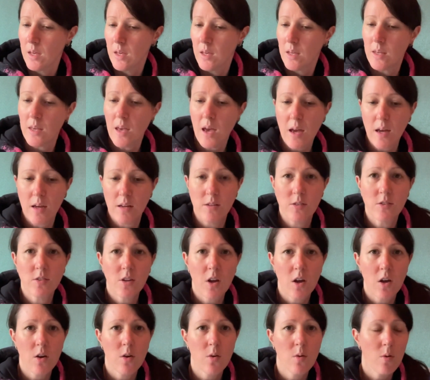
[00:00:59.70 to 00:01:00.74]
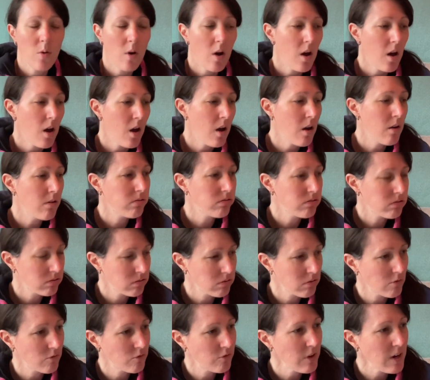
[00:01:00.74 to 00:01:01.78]
yeah, so
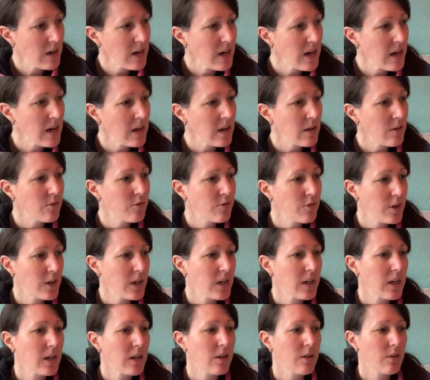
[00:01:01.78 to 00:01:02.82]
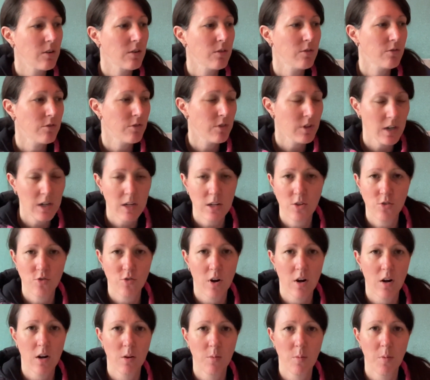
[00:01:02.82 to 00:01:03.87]
really, really, really
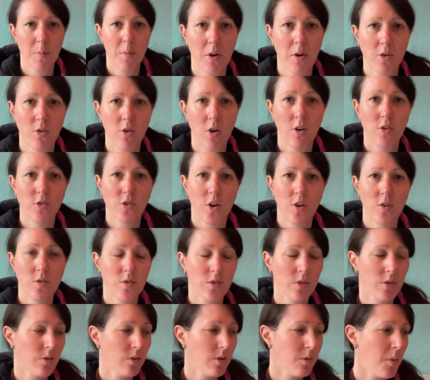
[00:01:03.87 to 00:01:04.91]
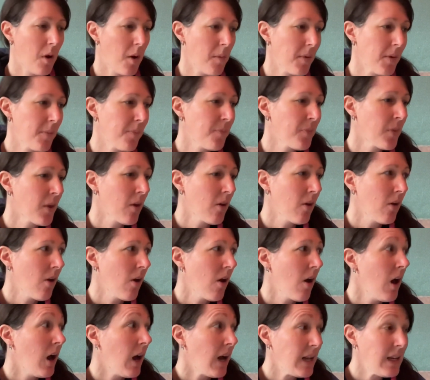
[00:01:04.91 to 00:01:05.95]
struggling with crochet still at the moment.
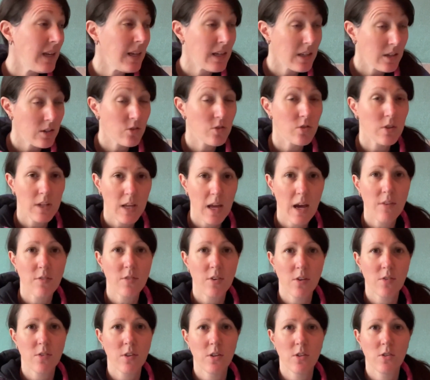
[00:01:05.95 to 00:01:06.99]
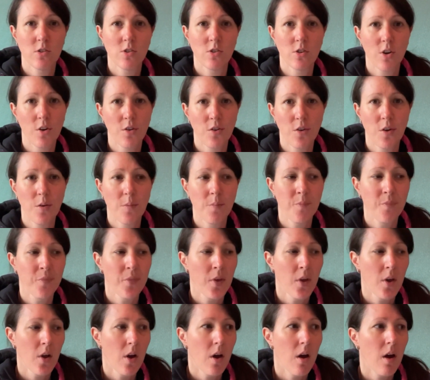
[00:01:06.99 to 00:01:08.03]
I literally have nothing to show you.
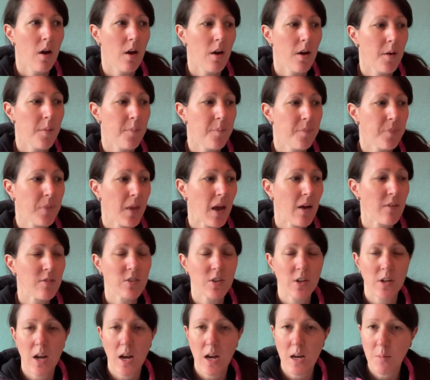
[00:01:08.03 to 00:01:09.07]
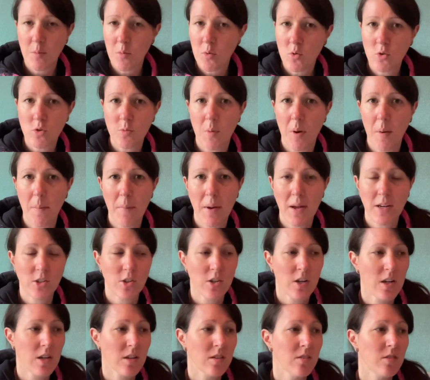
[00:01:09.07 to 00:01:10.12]
I haven't done any more to my
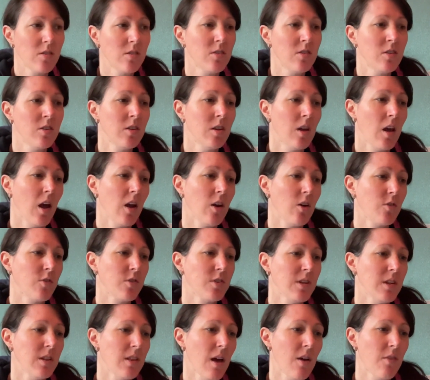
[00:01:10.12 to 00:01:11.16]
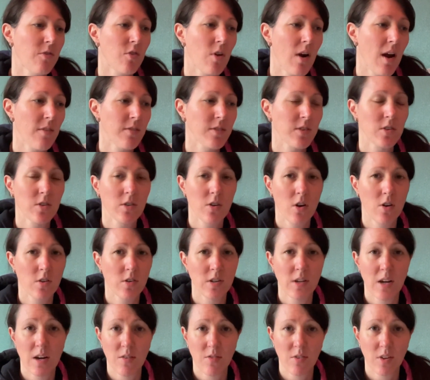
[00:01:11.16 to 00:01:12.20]
Imaginists, and obviously therefore I haven't
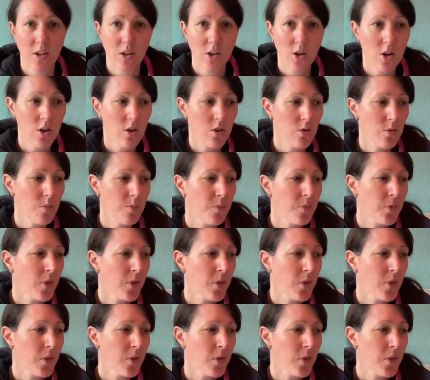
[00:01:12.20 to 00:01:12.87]
started anything new.